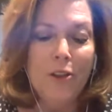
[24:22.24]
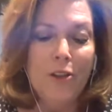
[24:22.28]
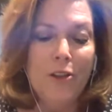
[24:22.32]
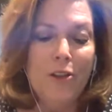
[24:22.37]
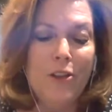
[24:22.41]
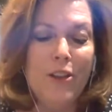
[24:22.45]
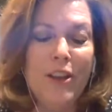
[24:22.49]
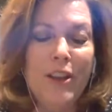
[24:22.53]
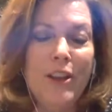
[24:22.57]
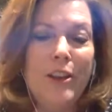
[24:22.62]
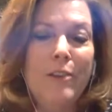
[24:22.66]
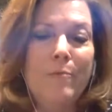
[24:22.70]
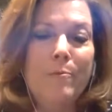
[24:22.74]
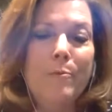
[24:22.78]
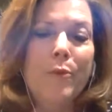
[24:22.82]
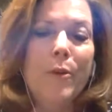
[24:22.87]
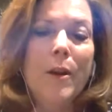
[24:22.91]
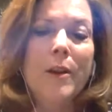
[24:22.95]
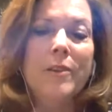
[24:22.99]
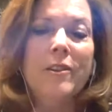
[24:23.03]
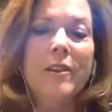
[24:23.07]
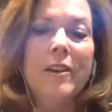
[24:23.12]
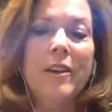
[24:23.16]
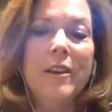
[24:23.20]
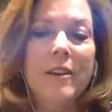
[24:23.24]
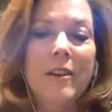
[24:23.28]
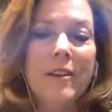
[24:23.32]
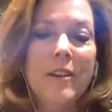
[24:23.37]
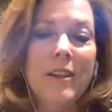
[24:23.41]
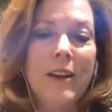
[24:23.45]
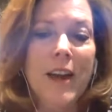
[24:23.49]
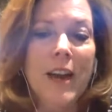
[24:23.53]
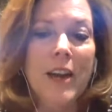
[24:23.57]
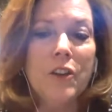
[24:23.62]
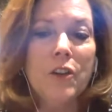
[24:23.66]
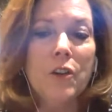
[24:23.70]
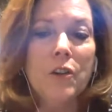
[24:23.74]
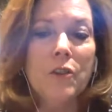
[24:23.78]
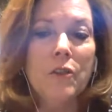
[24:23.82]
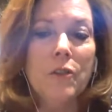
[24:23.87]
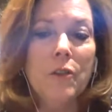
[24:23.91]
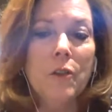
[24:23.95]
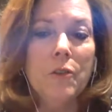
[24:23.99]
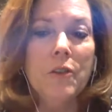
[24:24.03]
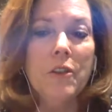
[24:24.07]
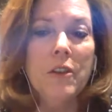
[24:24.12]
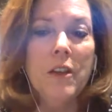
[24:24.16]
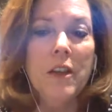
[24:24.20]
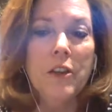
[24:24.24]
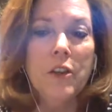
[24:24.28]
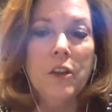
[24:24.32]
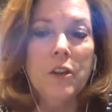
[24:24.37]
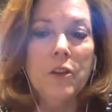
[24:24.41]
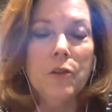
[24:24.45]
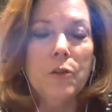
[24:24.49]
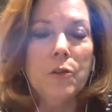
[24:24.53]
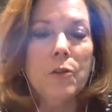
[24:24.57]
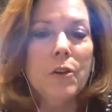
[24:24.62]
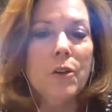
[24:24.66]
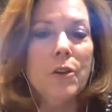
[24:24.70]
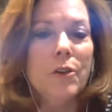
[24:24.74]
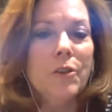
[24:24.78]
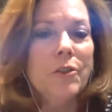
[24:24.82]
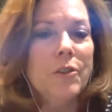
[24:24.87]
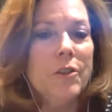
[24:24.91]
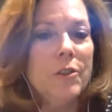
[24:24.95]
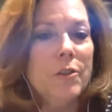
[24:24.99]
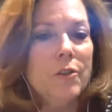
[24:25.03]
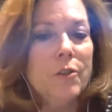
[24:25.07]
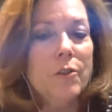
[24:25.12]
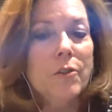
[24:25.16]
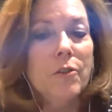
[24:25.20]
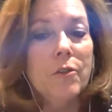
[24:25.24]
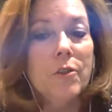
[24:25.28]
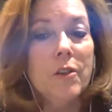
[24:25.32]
the president of the National Association of School Nurses